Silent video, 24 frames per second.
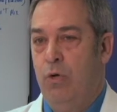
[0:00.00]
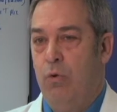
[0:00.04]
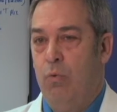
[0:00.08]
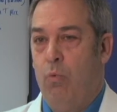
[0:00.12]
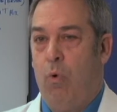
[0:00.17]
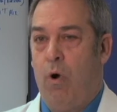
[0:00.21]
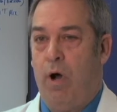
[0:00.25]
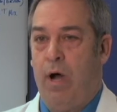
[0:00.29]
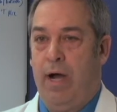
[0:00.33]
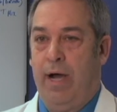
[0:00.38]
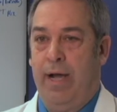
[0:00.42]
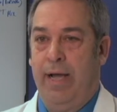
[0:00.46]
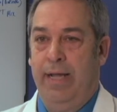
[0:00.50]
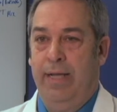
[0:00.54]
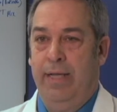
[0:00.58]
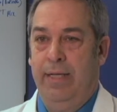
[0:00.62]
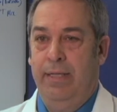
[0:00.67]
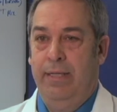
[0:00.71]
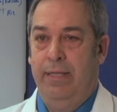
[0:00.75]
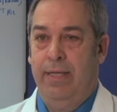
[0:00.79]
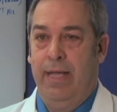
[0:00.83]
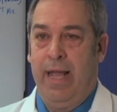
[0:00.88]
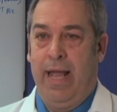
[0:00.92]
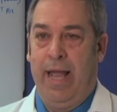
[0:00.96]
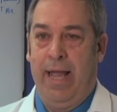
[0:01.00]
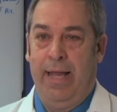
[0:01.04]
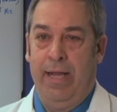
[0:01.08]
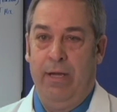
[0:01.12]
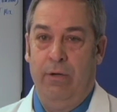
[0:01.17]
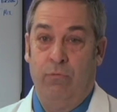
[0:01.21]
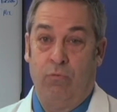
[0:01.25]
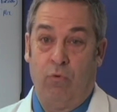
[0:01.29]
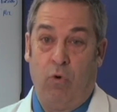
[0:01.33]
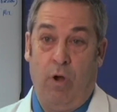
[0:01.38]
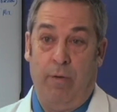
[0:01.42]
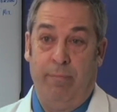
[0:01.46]
why
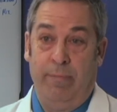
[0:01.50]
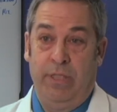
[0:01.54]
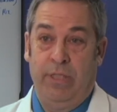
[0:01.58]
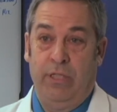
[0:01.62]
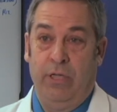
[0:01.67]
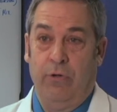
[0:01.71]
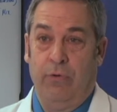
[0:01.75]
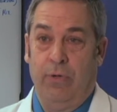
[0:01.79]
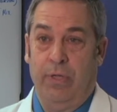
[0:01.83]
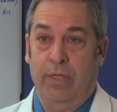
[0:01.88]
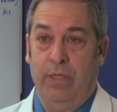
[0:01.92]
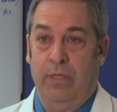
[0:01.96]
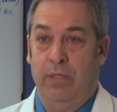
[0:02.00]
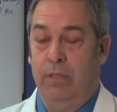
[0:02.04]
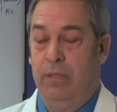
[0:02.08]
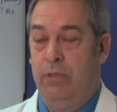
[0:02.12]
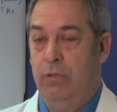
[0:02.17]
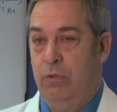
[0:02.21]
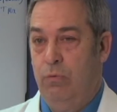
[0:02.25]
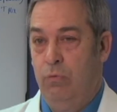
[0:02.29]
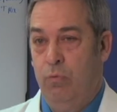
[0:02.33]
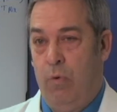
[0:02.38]
a raw material